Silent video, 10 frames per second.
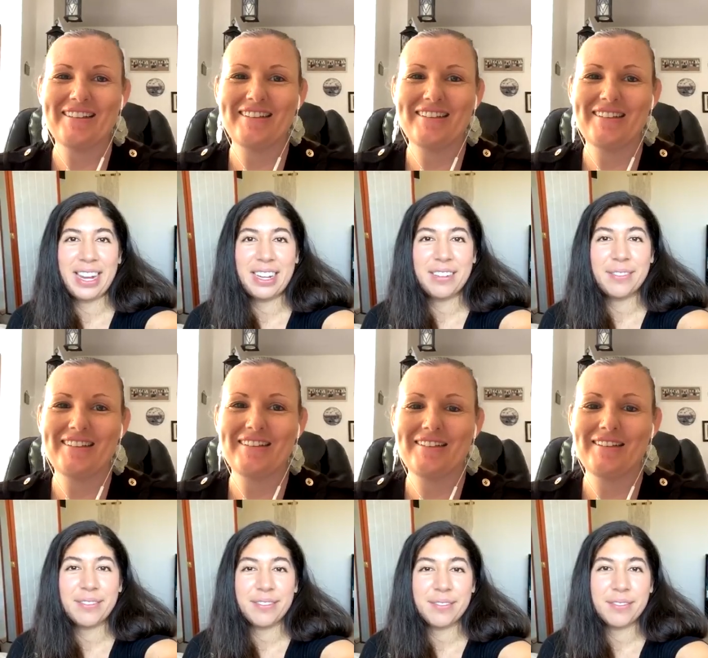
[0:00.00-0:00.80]

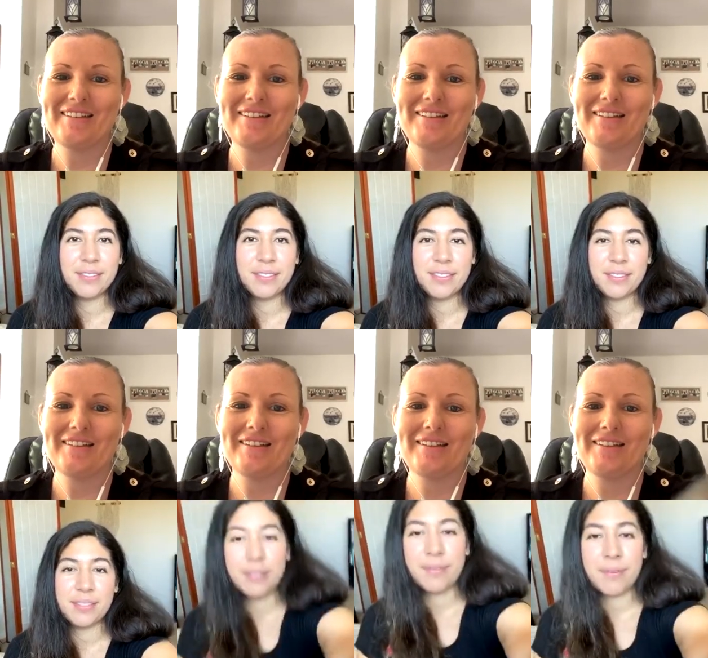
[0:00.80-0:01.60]

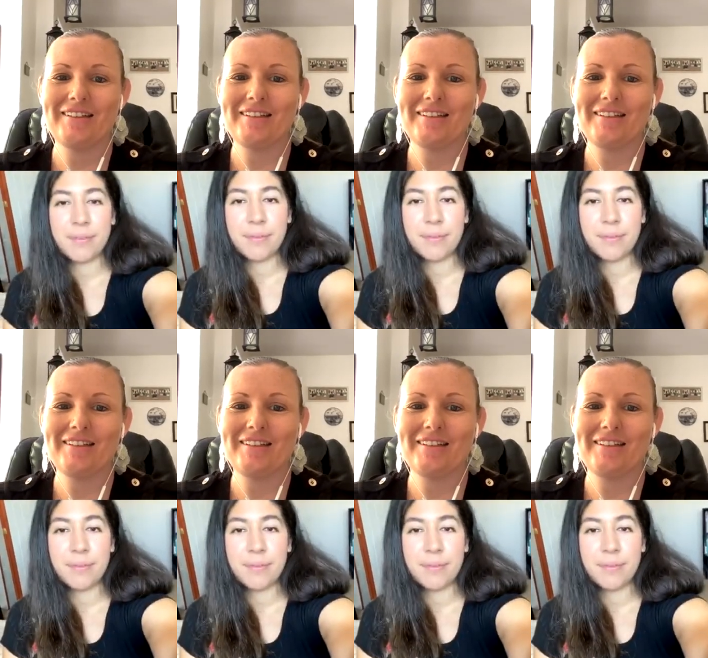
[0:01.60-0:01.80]
No one is speaking in this clip.